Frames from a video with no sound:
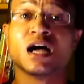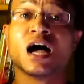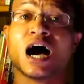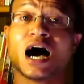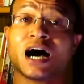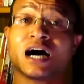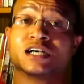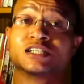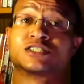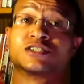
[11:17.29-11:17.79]

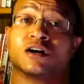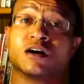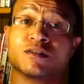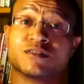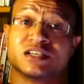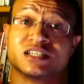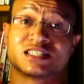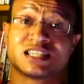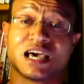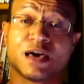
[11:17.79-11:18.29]
I saw
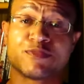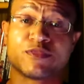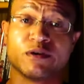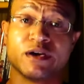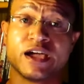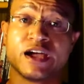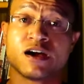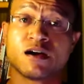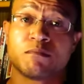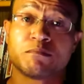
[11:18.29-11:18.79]
this at the
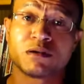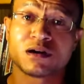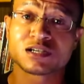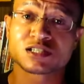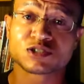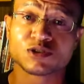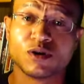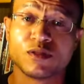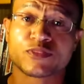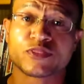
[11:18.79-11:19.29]

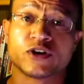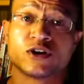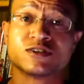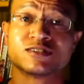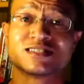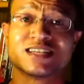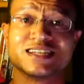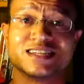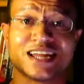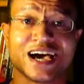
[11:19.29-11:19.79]
Airbus on
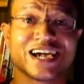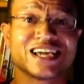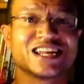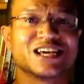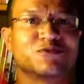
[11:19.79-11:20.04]
Thursday night.